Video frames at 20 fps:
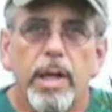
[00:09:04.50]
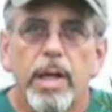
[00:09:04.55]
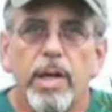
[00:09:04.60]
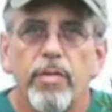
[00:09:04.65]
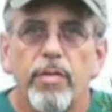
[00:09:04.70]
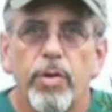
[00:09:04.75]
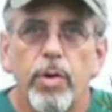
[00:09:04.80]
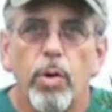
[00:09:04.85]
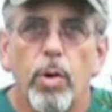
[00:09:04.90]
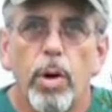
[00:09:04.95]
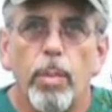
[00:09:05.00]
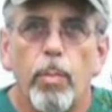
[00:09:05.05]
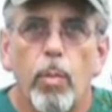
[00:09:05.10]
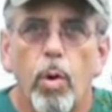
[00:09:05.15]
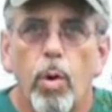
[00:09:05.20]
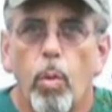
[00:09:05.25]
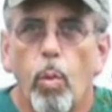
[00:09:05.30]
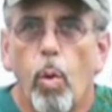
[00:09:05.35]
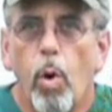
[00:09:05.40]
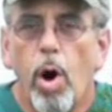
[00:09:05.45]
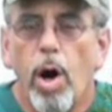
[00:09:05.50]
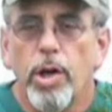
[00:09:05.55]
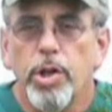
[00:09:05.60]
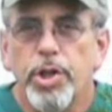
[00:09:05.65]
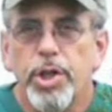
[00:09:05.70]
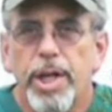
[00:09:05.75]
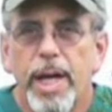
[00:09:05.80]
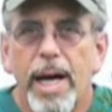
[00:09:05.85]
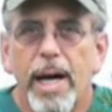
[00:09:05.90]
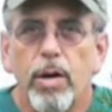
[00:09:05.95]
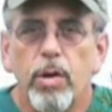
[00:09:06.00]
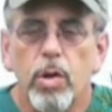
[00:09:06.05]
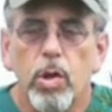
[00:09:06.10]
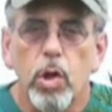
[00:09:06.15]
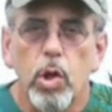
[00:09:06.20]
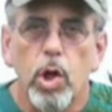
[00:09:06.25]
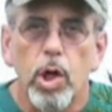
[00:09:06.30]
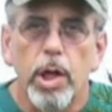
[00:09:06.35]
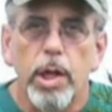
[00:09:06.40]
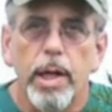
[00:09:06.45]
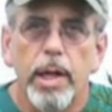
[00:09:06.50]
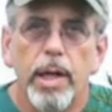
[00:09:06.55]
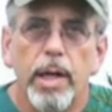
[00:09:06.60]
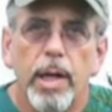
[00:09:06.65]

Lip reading: give you a more washed out look,